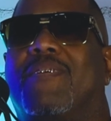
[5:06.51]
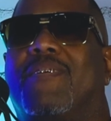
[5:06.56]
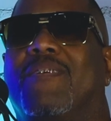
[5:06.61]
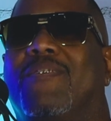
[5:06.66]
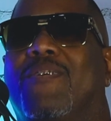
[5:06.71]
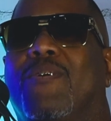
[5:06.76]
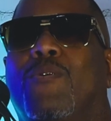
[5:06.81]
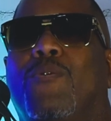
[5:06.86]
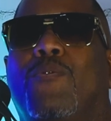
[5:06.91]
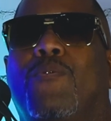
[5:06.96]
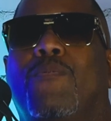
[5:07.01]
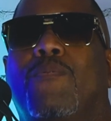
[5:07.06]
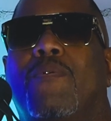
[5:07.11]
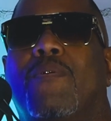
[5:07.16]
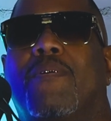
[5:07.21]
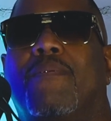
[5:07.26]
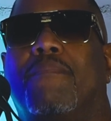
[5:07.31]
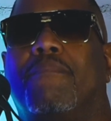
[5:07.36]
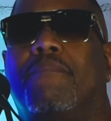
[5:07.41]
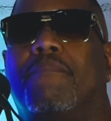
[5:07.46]
do
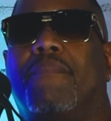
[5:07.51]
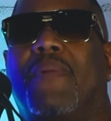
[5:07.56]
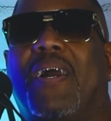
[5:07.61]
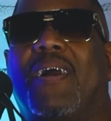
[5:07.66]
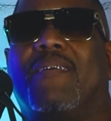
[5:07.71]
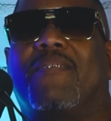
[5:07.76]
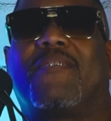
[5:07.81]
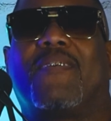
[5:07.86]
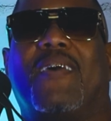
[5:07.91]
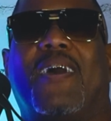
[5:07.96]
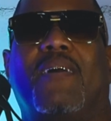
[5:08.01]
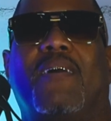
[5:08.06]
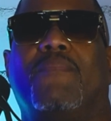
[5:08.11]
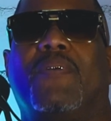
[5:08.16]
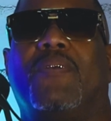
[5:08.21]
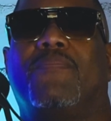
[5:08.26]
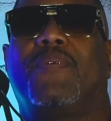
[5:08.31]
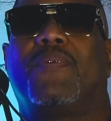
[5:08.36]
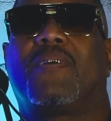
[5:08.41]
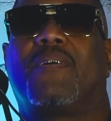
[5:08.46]
my
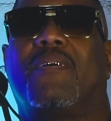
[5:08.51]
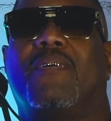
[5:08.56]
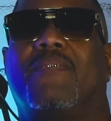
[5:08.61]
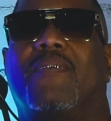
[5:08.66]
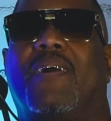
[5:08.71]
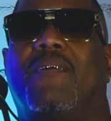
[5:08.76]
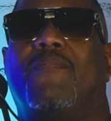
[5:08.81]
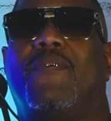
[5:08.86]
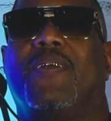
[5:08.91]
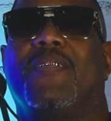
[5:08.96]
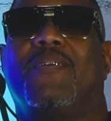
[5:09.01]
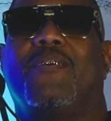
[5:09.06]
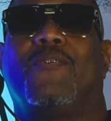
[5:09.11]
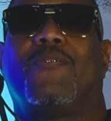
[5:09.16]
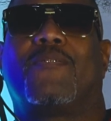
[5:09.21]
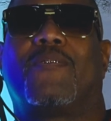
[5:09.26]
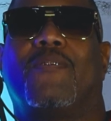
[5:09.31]
assignments because I wasn't used